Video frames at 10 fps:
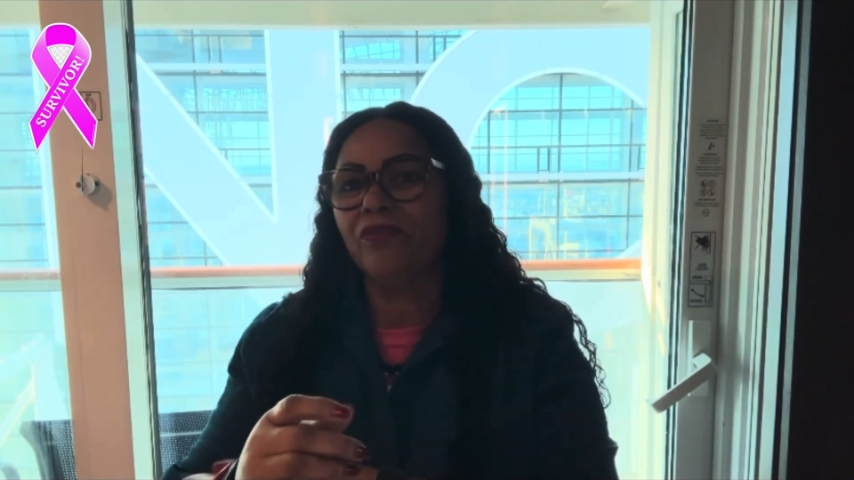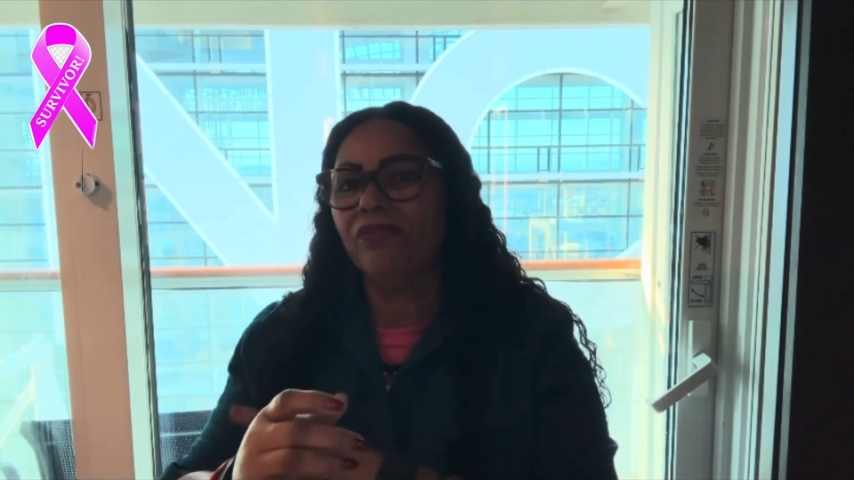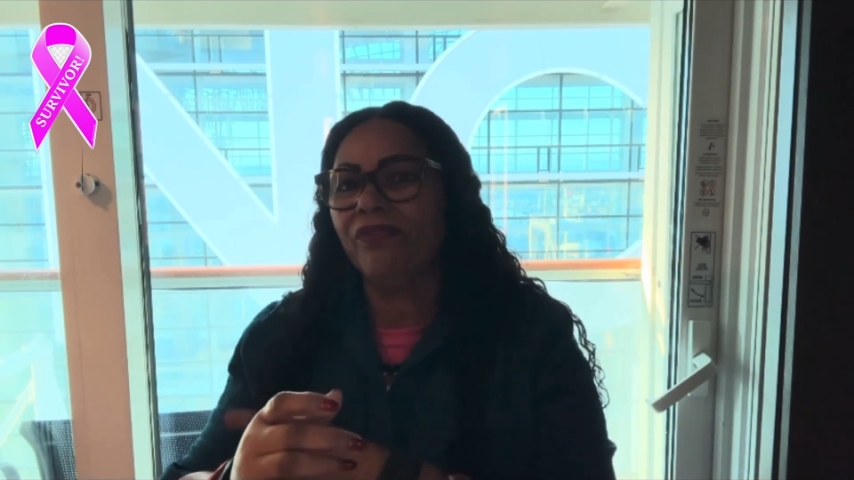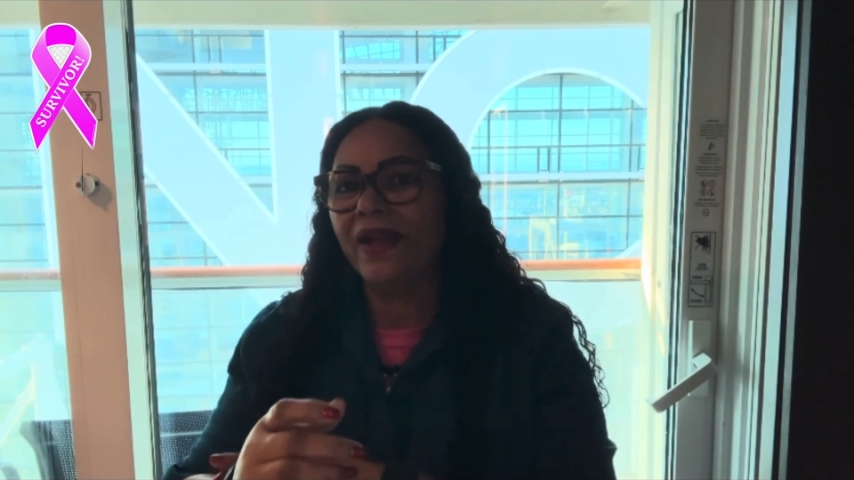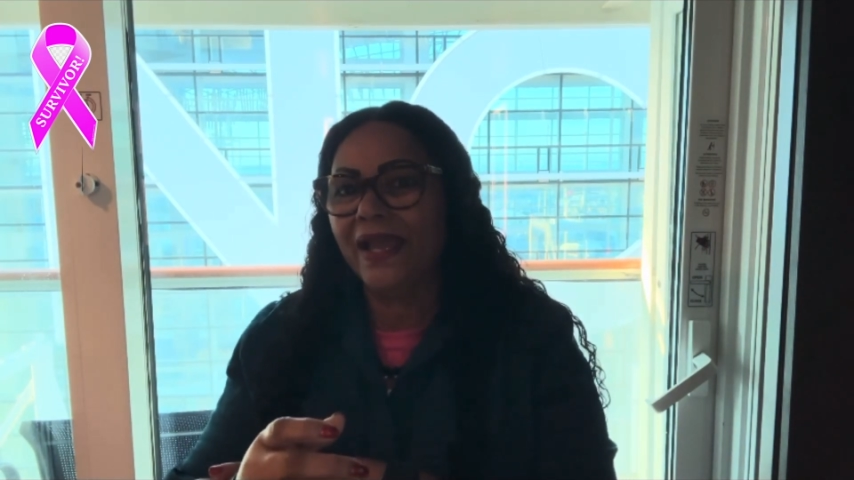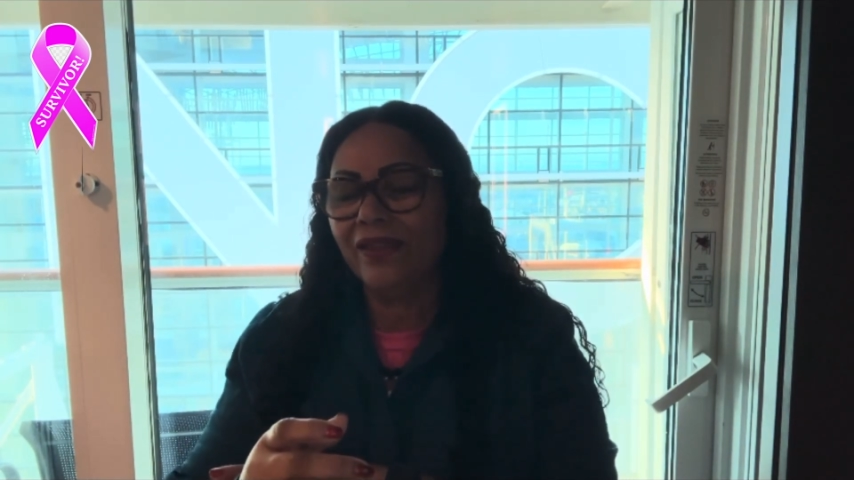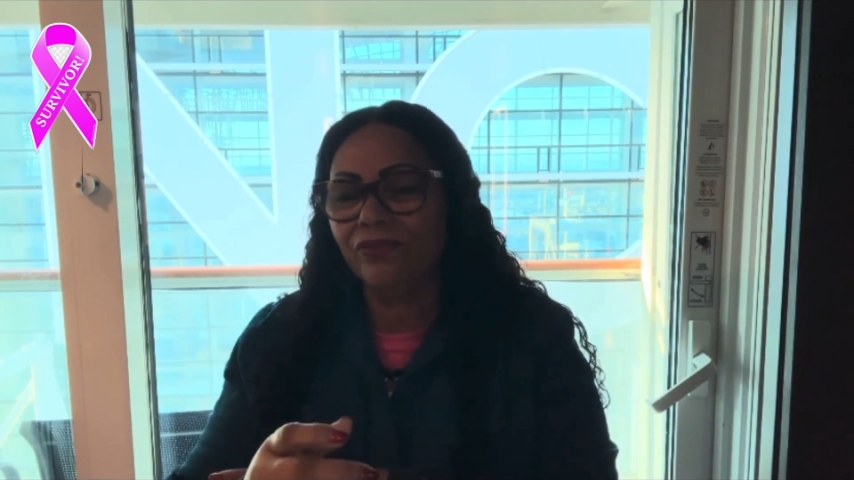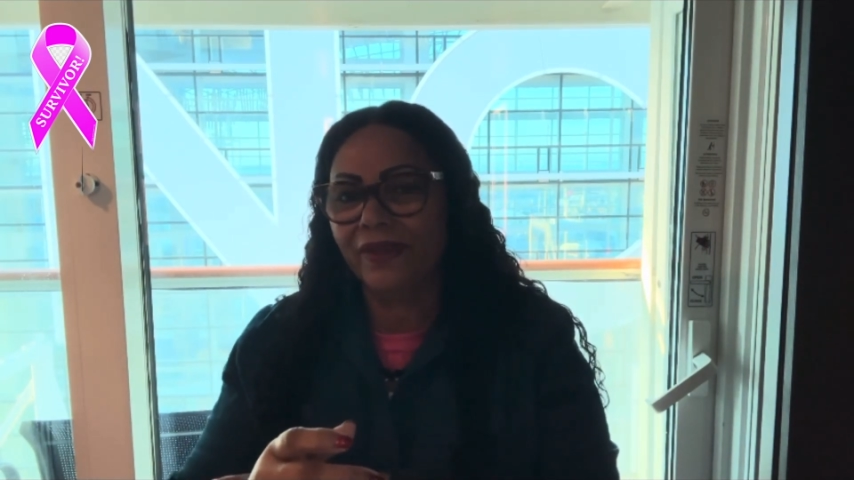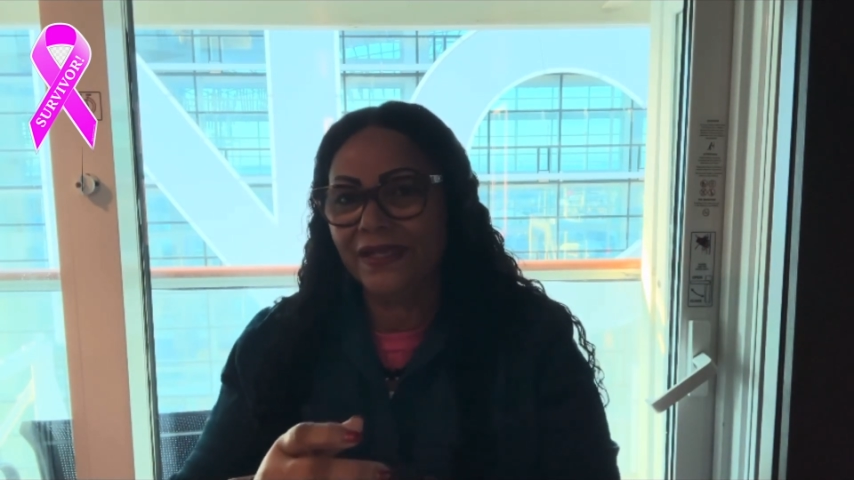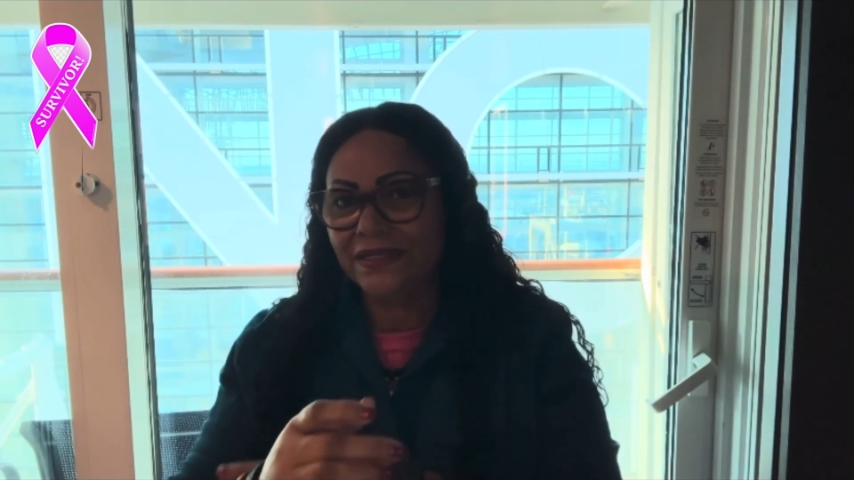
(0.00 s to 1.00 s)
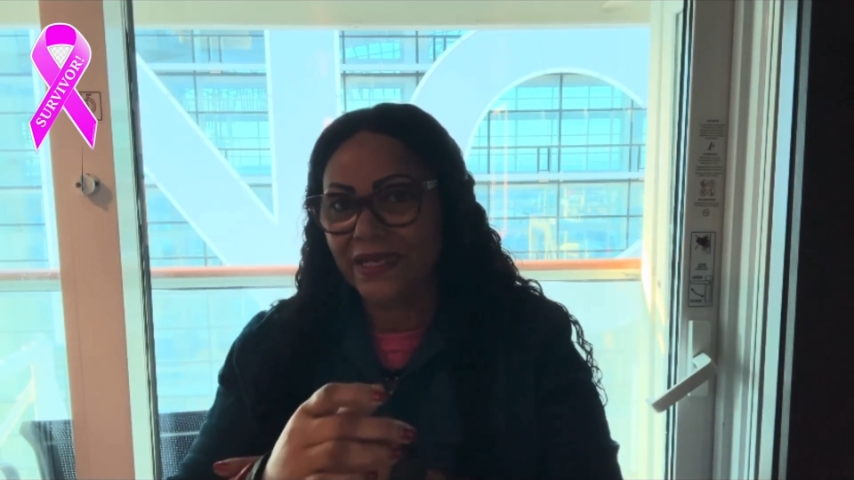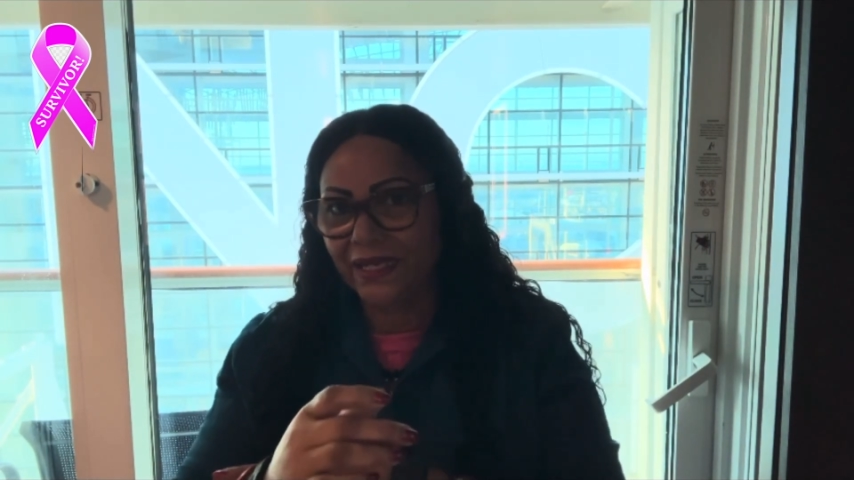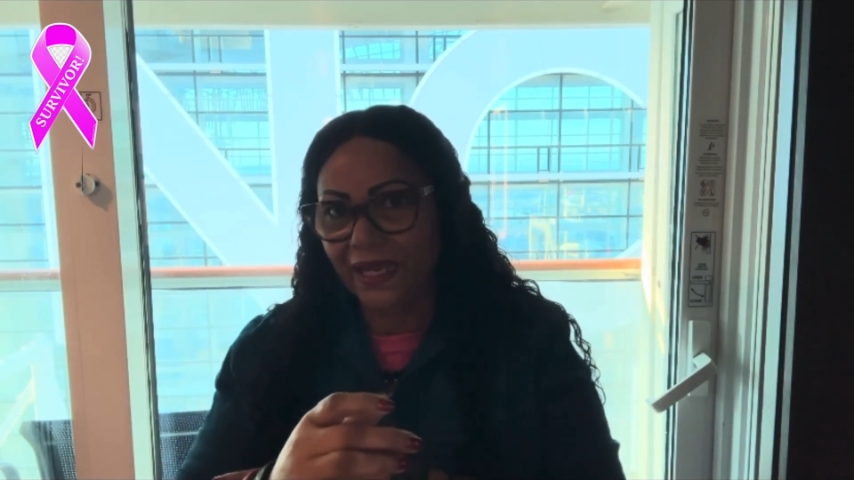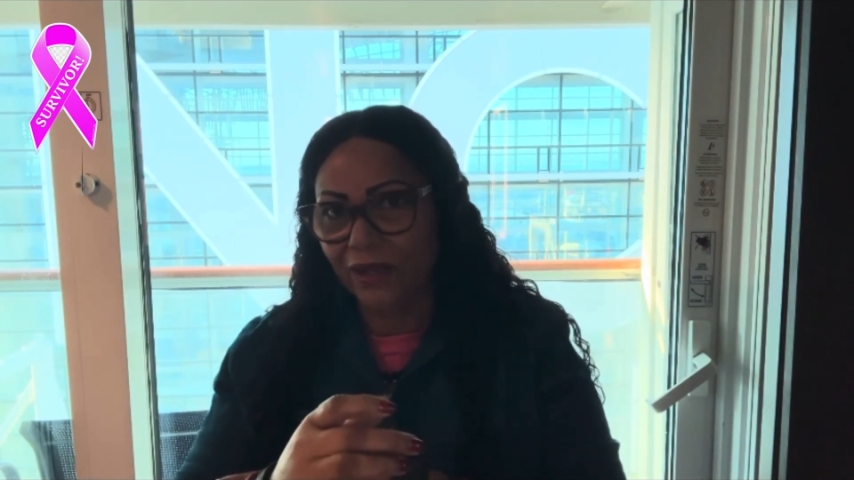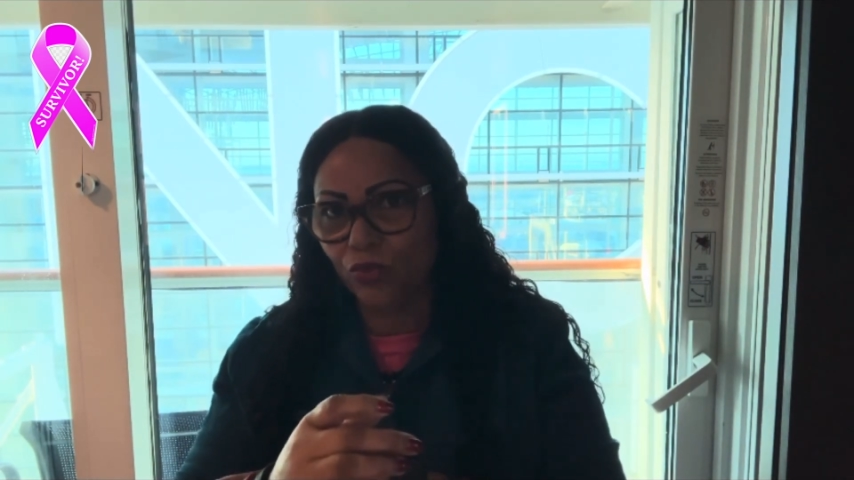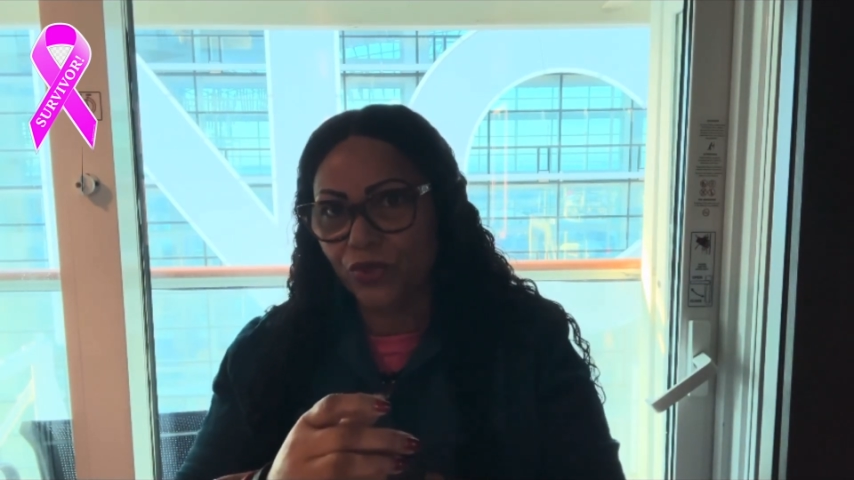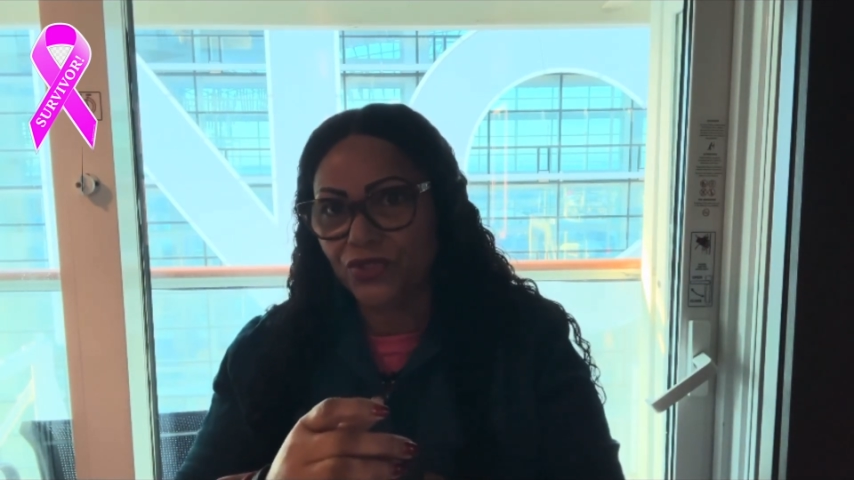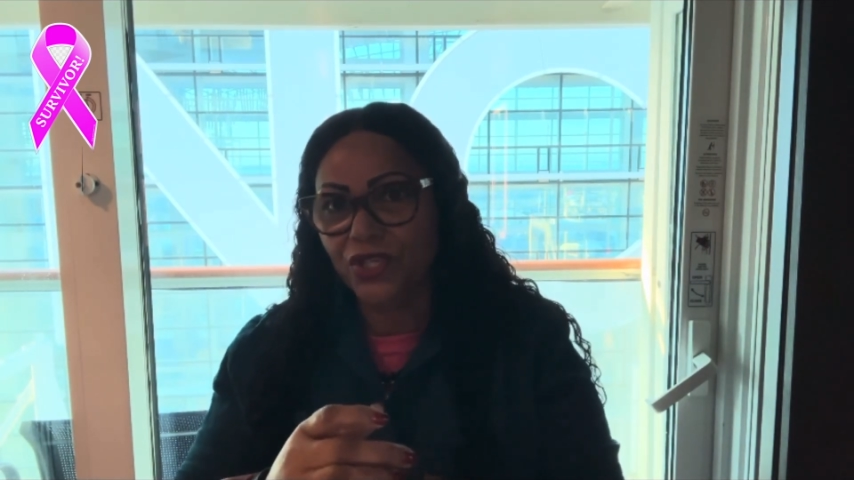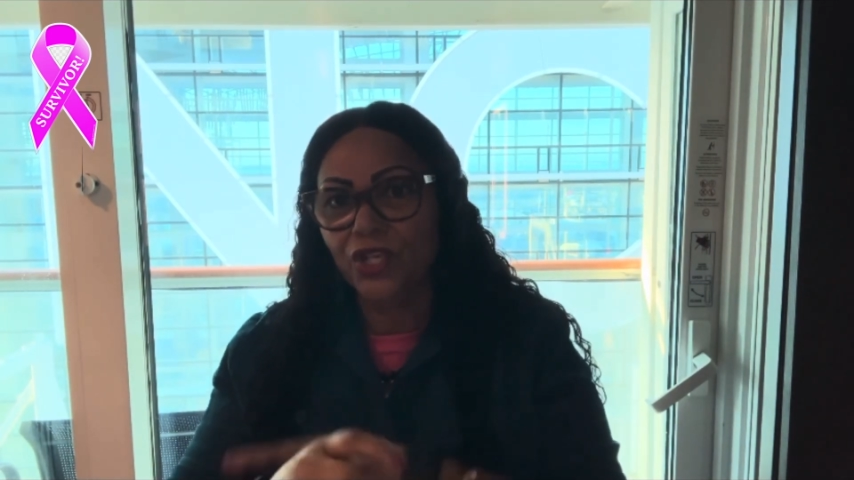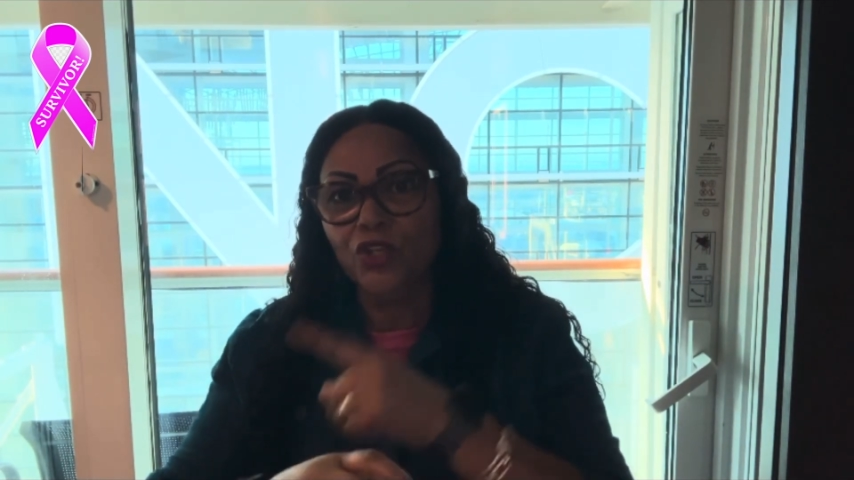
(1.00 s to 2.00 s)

5 and 10 hours.